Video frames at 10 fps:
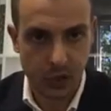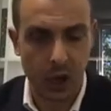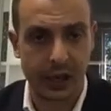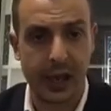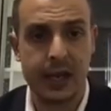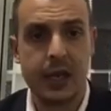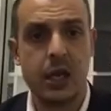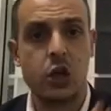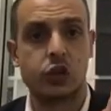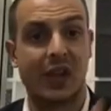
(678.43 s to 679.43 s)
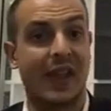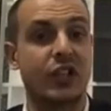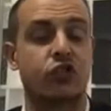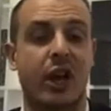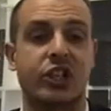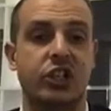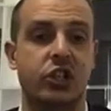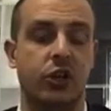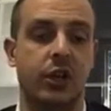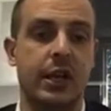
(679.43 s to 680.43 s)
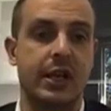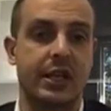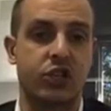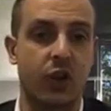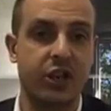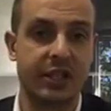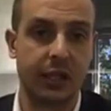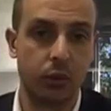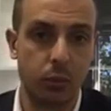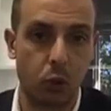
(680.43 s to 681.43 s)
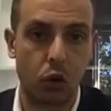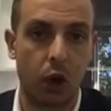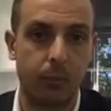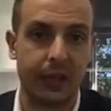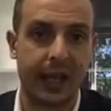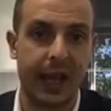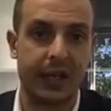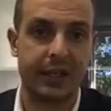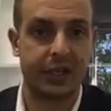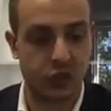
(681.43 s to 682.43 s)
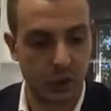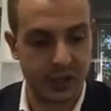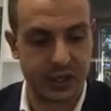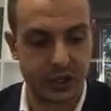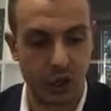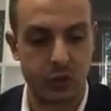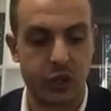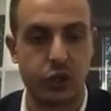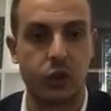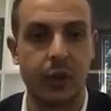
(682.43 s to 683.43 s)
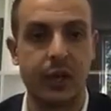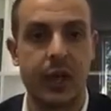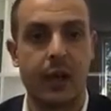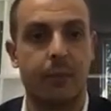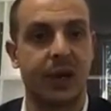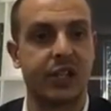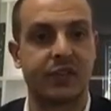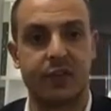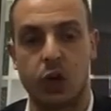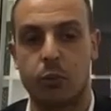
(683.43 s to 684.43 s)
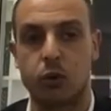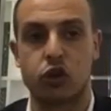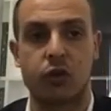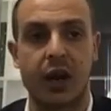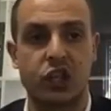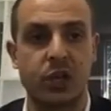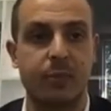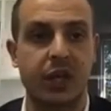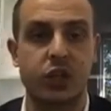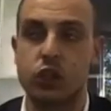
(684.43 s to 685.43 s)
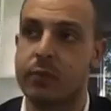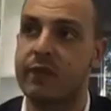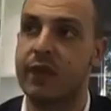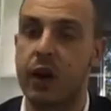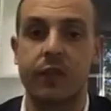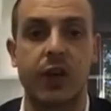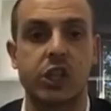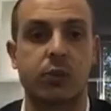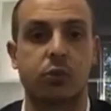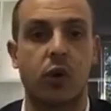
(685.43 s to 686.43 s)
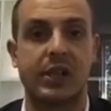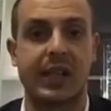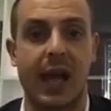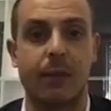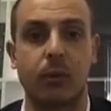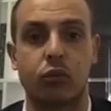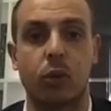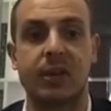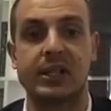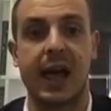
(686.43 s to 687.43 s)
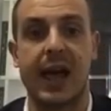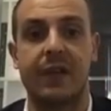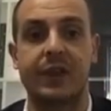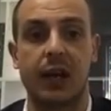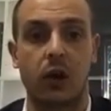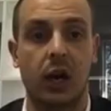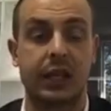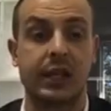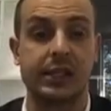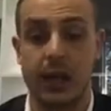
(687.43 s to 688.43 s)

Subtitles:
Okay, so that's strategy 2. This strategy is a little bit more complicated. You sort of need to know what you're doing, but it's a phenomenal strategy because you'd be very, very surprised how many properties are out there like this.